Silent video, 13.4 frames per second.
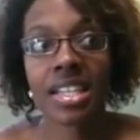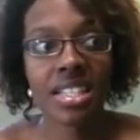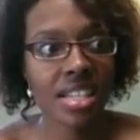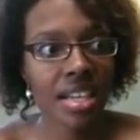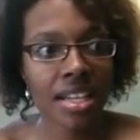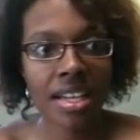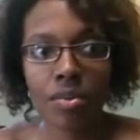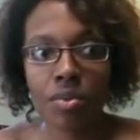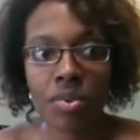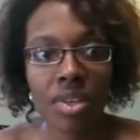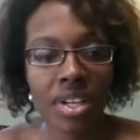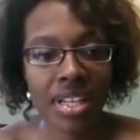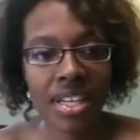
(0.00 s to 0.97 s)
He did,
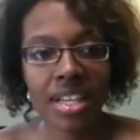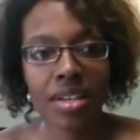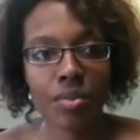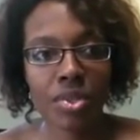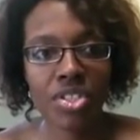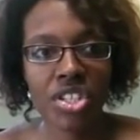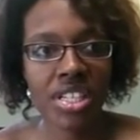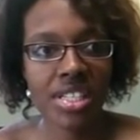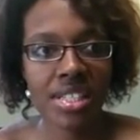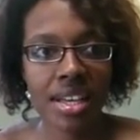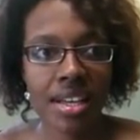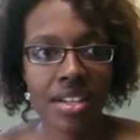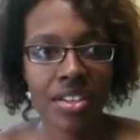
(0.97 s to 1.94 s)
and again, which he
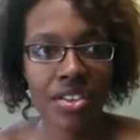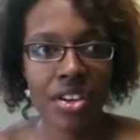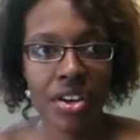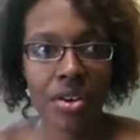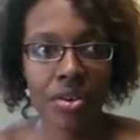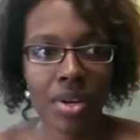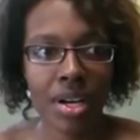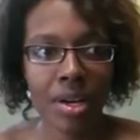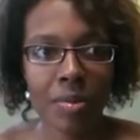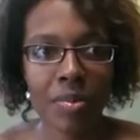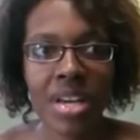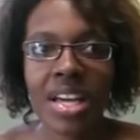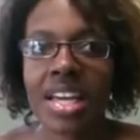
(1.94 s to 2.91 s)
said,
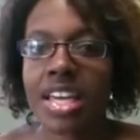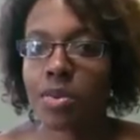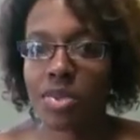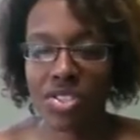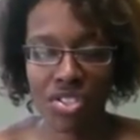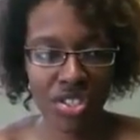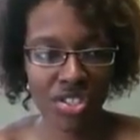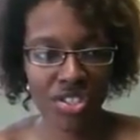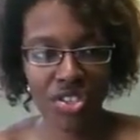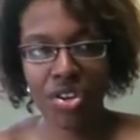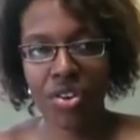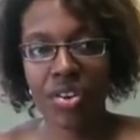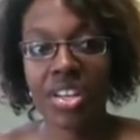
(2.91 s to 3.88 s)
he was
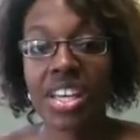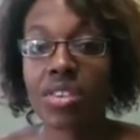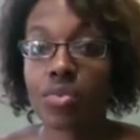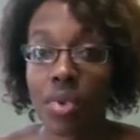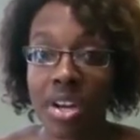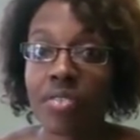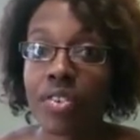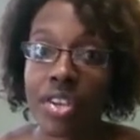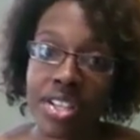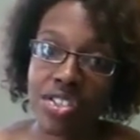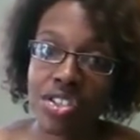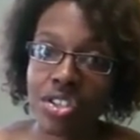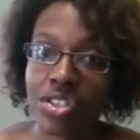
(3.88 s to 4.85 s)
just, getting ready for
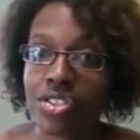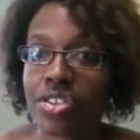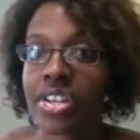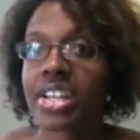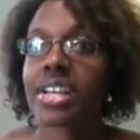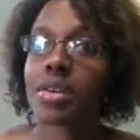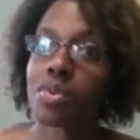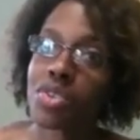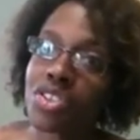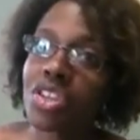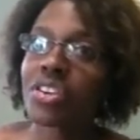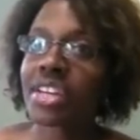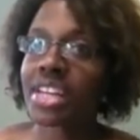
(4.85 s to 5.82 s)
his surgery. He was,
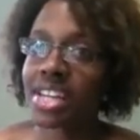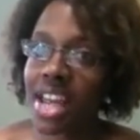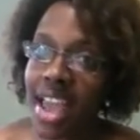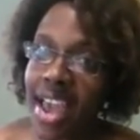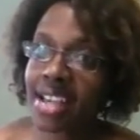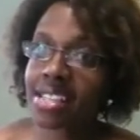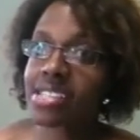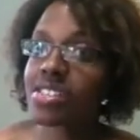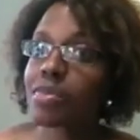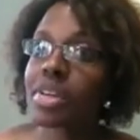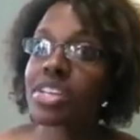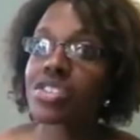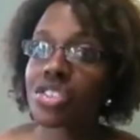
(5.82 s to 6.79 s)
getting
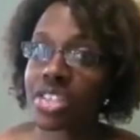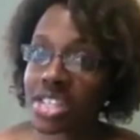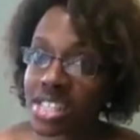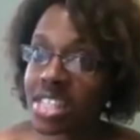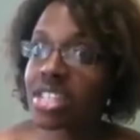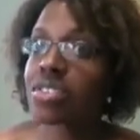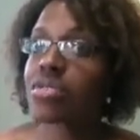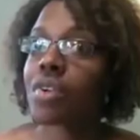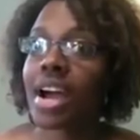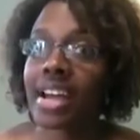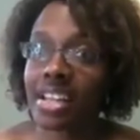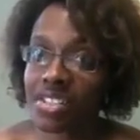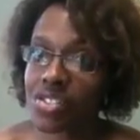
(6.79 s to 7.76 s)
active, making sure he's eating
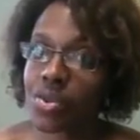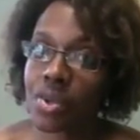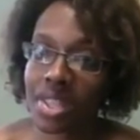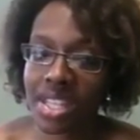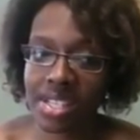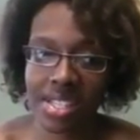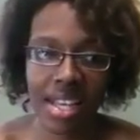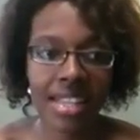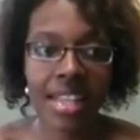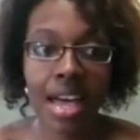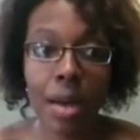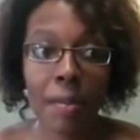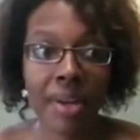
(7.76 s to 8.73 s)
right and doing things
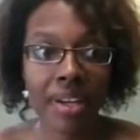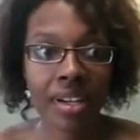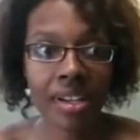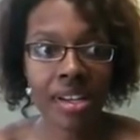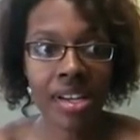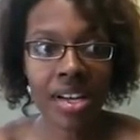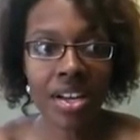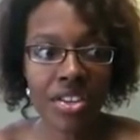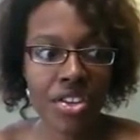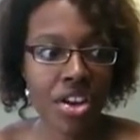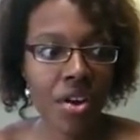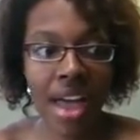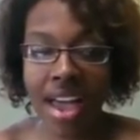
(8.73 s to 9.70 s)
like that, but
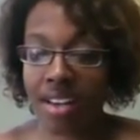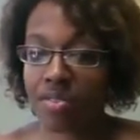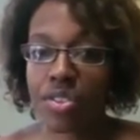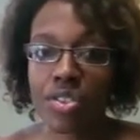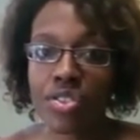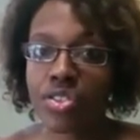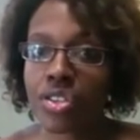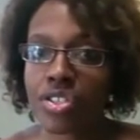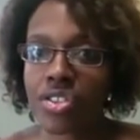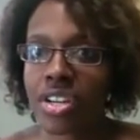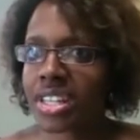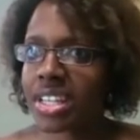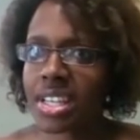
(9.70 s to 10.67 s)
after the
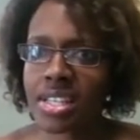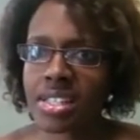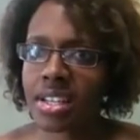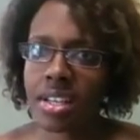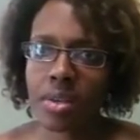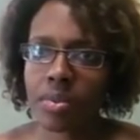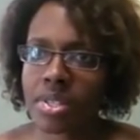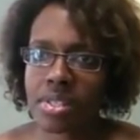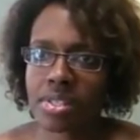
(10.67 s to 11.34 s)
surgery, I think he said he was...